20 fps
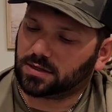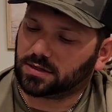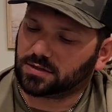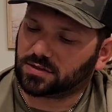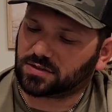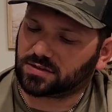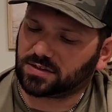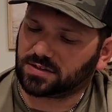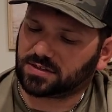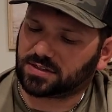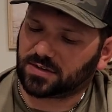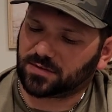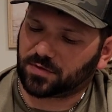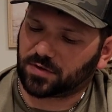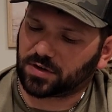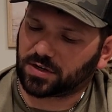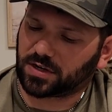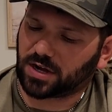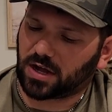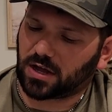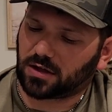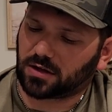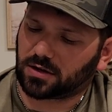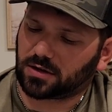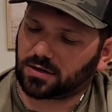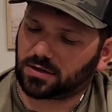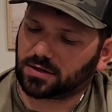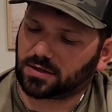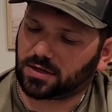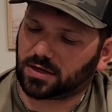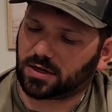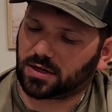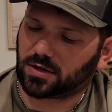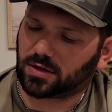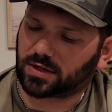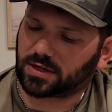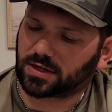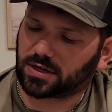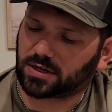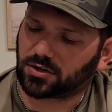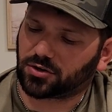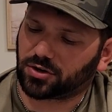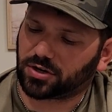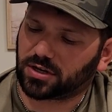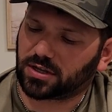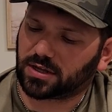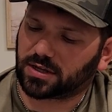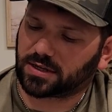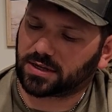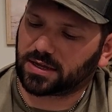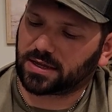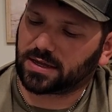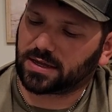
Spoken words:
Just a different color, you know, like a green, like